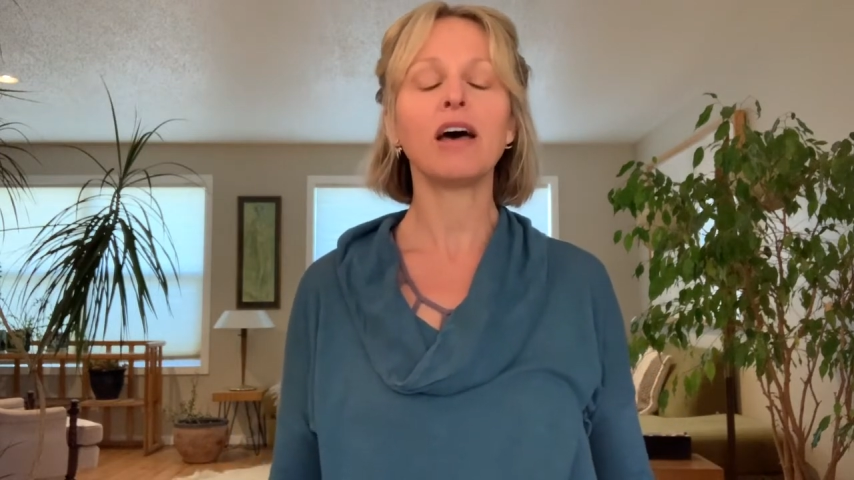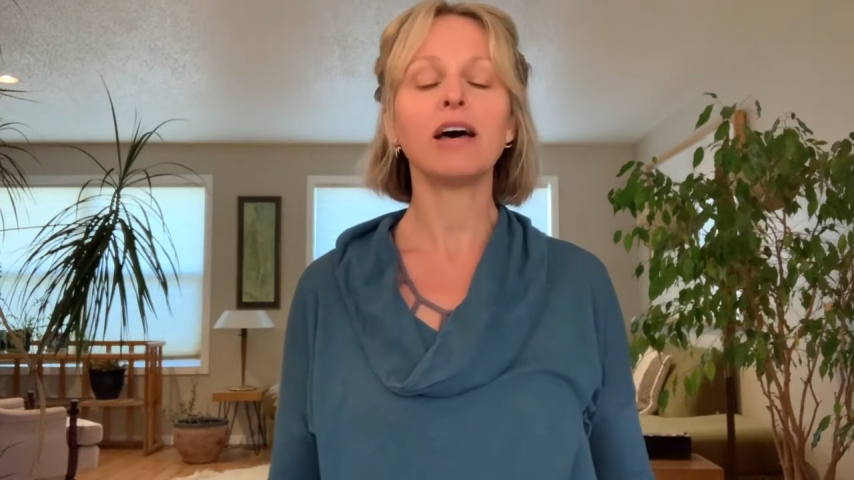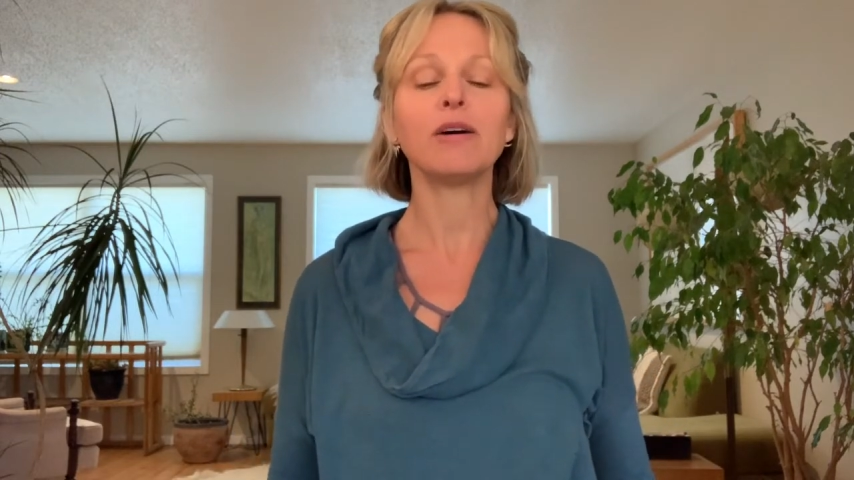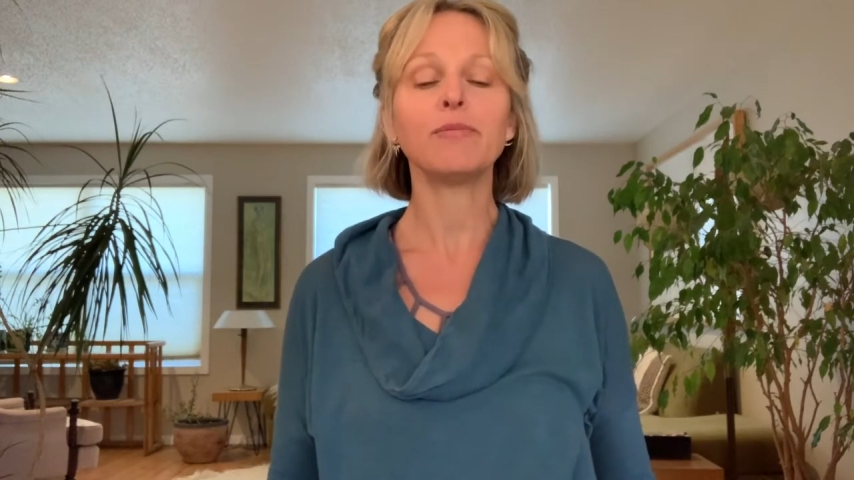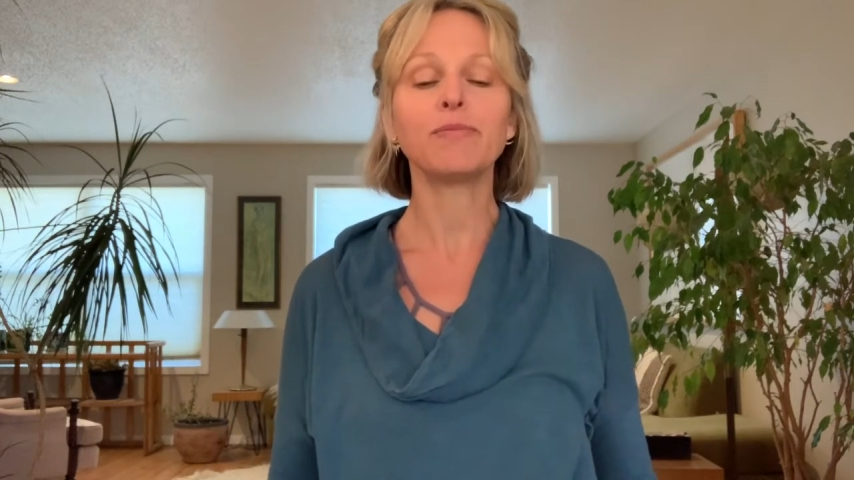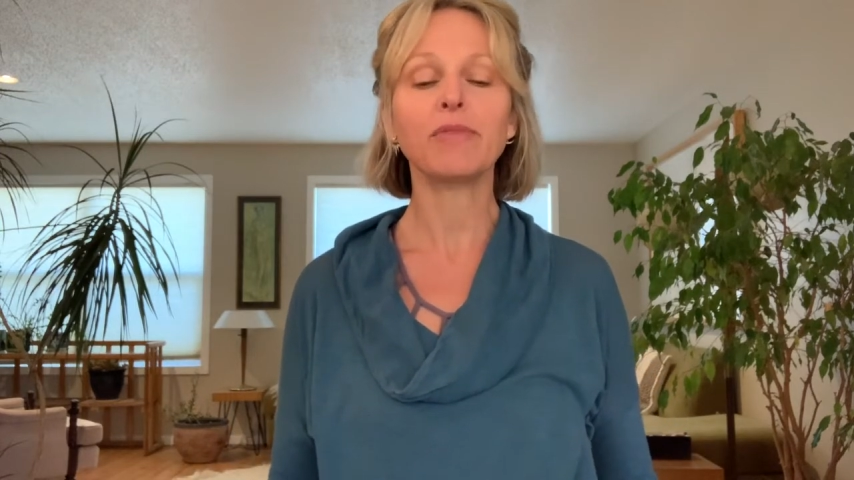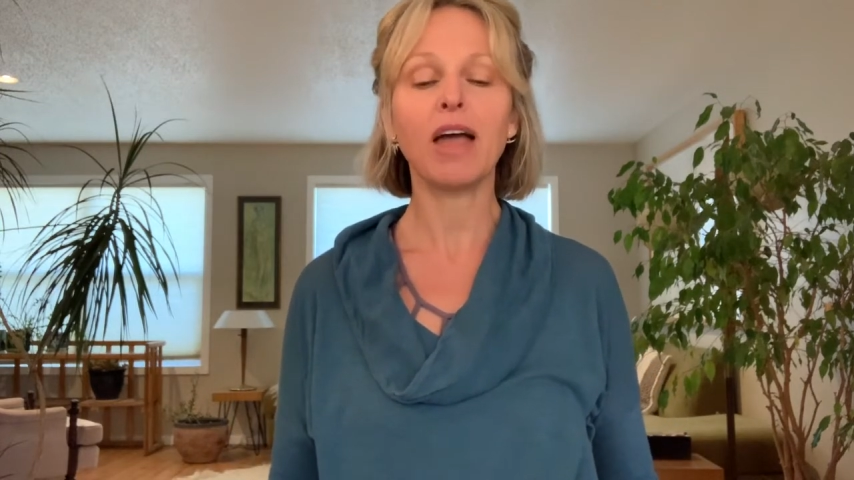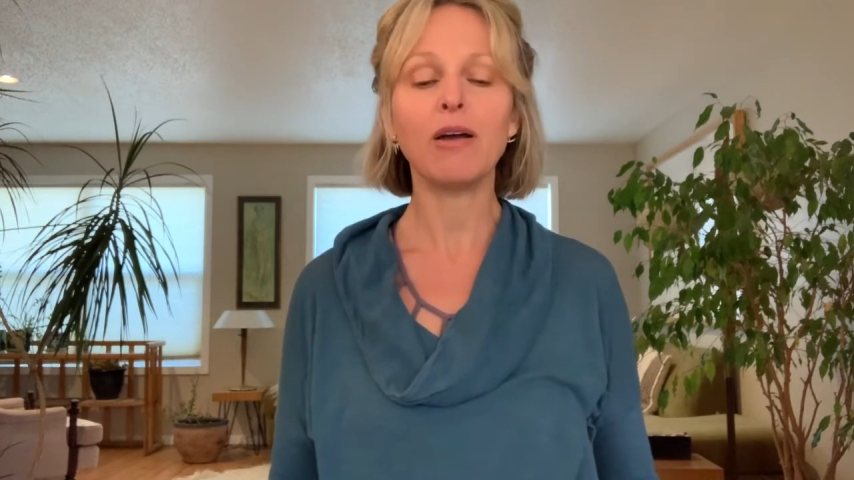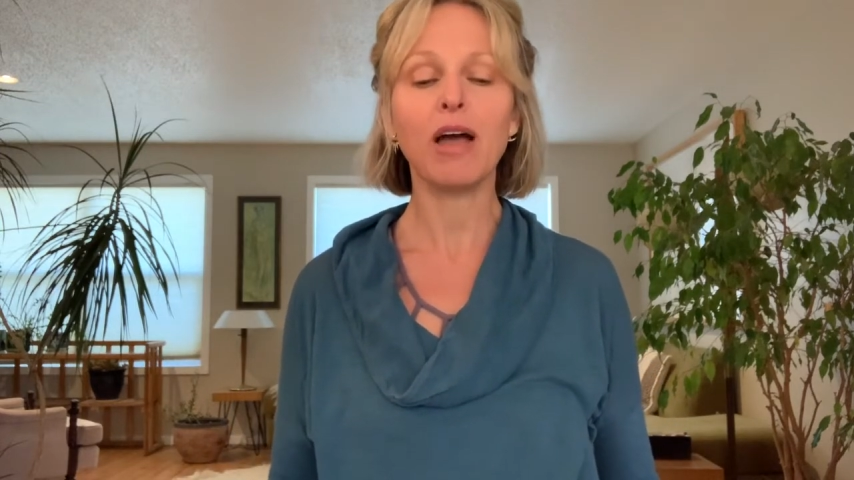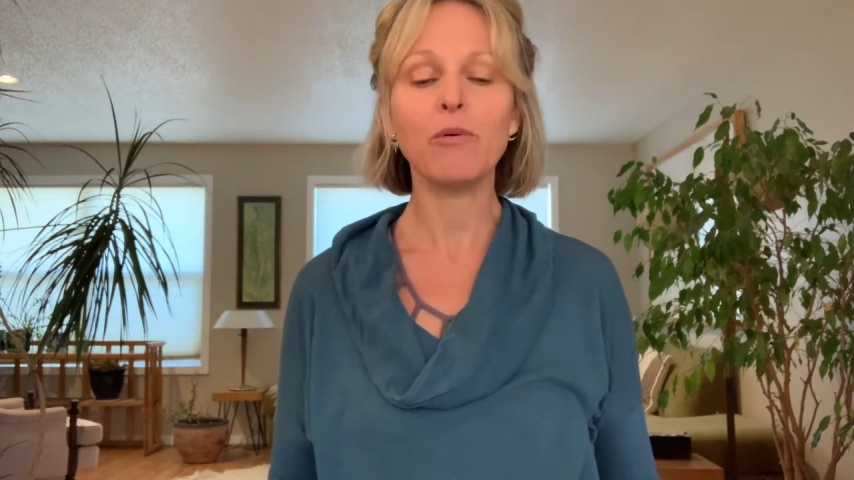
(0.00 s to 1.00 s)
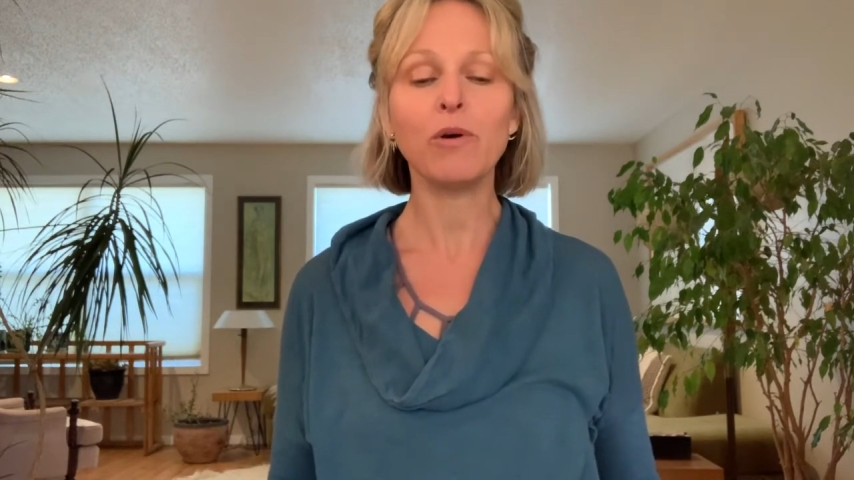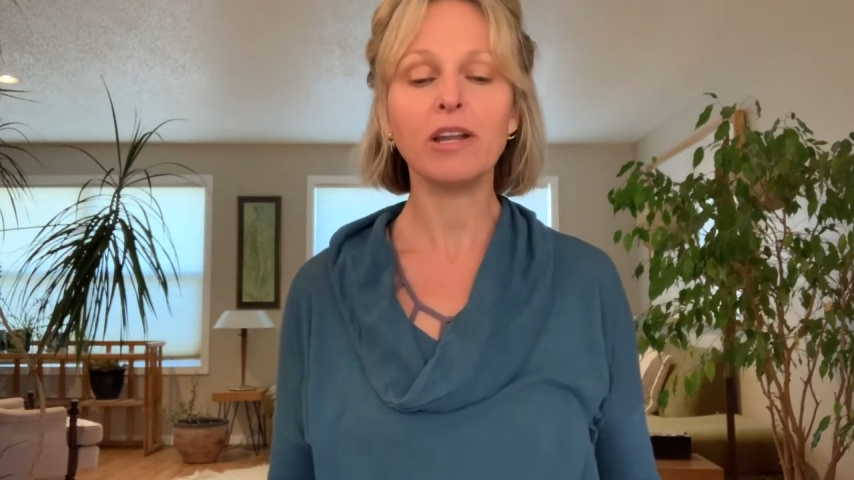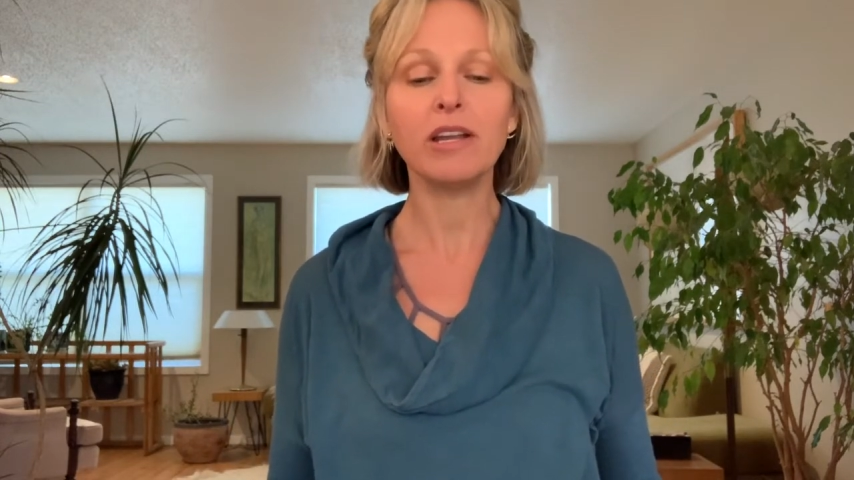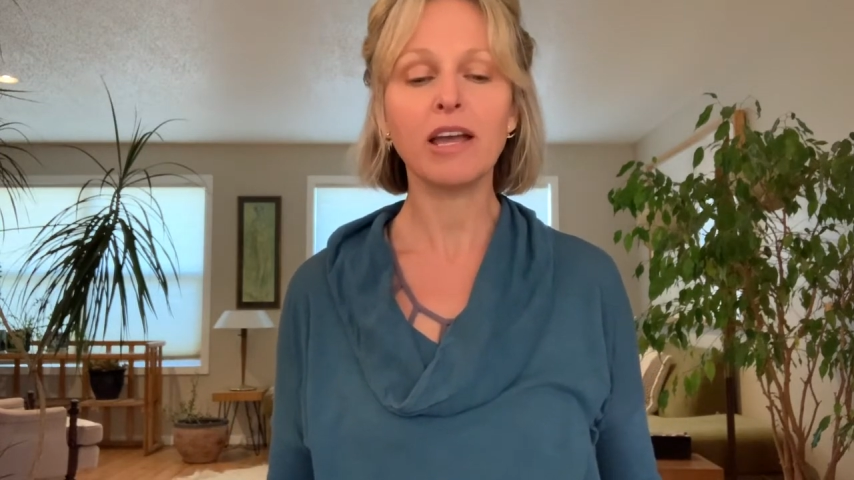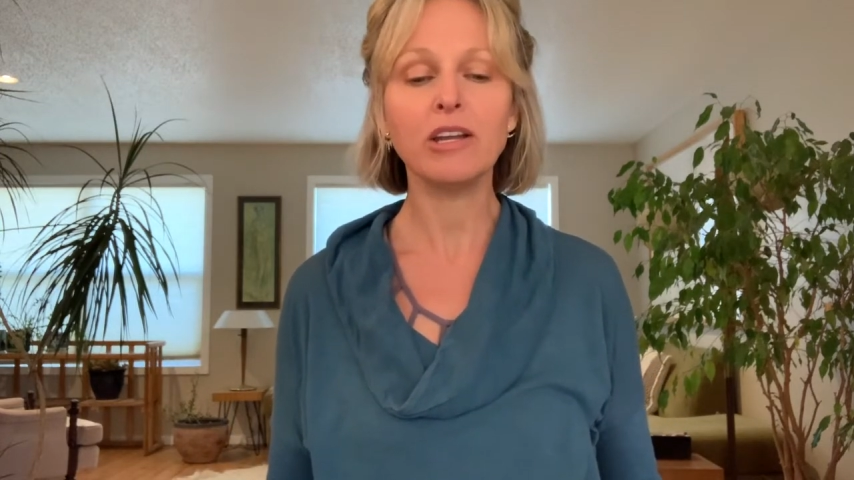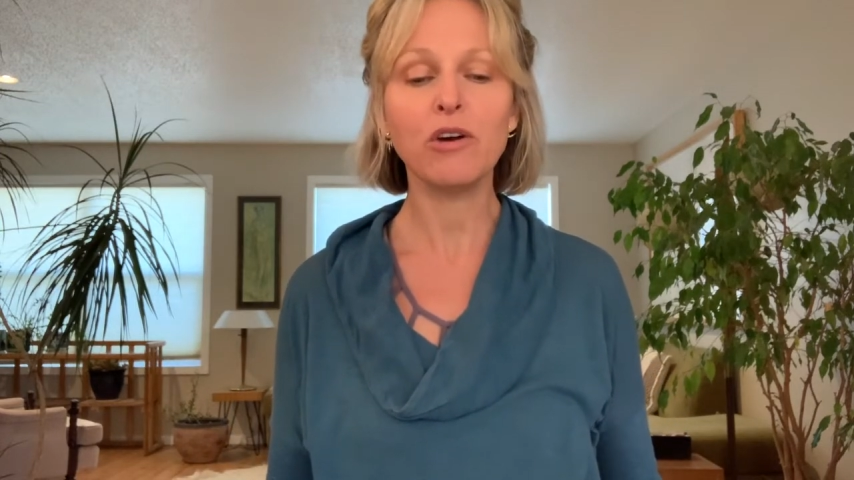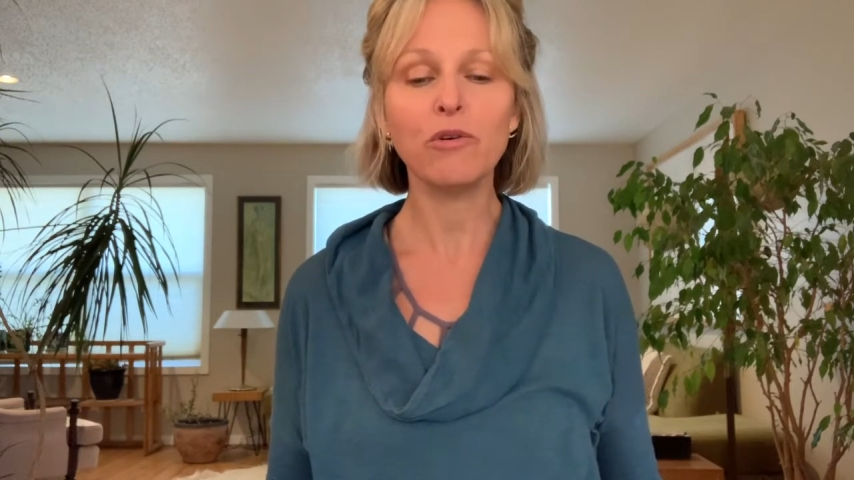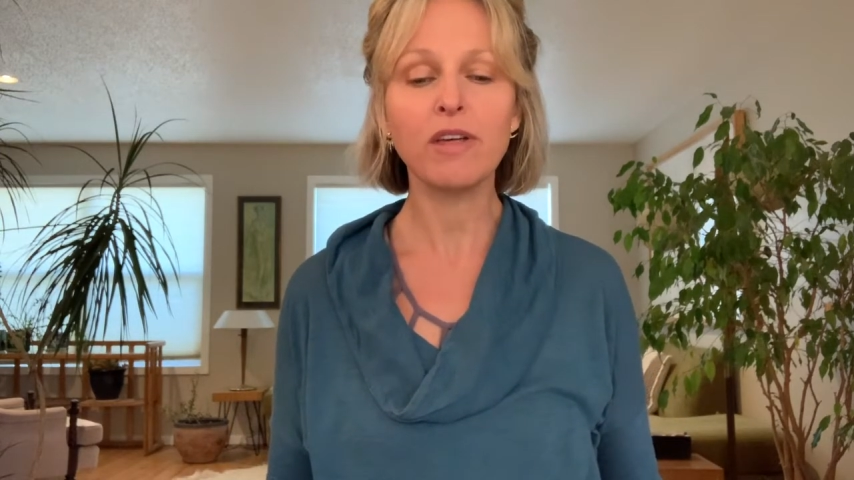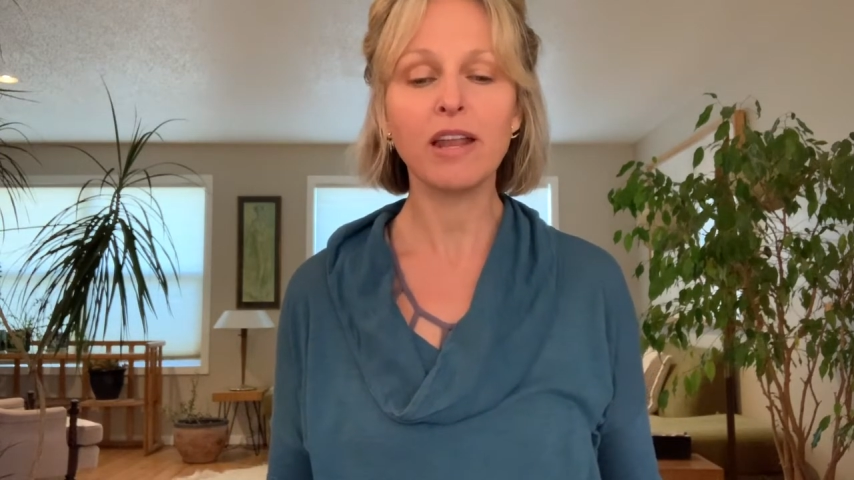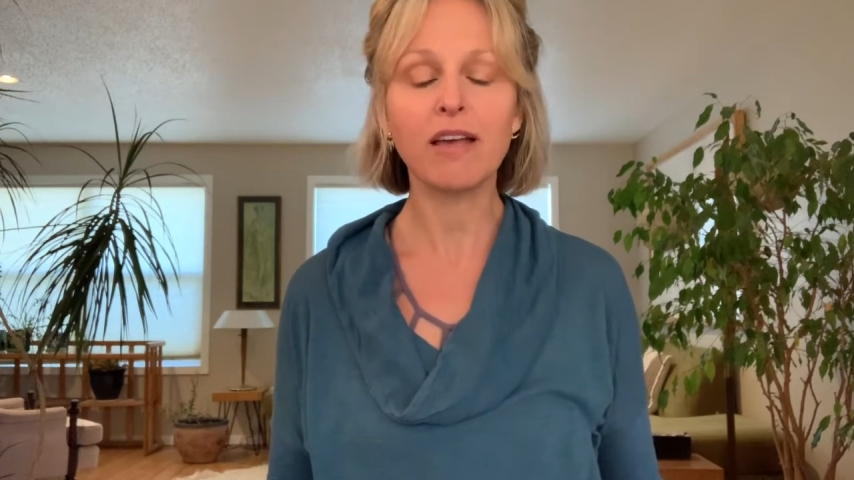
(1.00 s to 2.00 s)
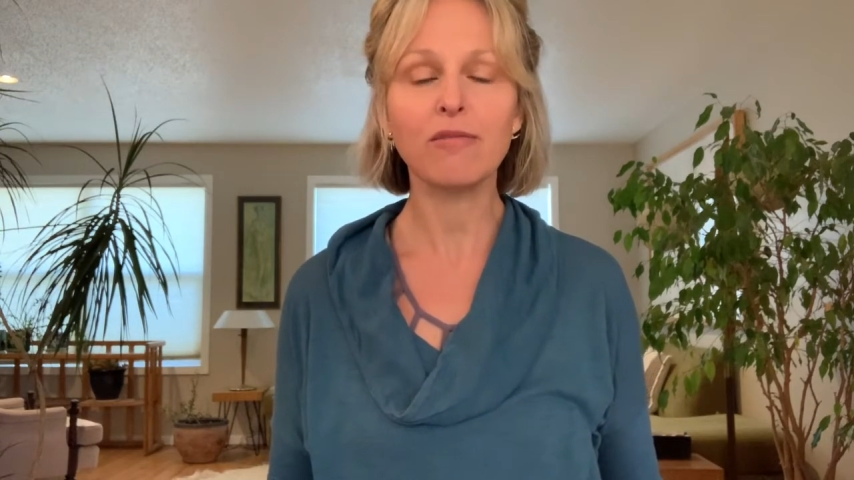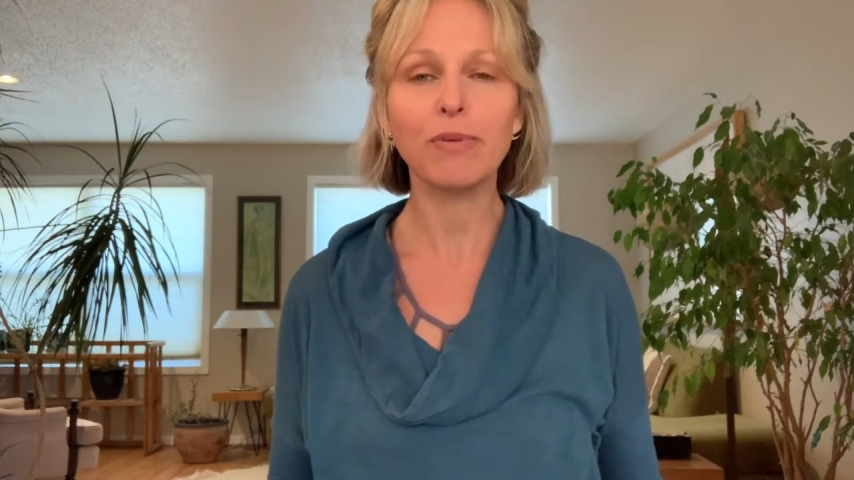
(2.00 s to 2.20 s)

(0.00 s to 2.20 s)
I know that as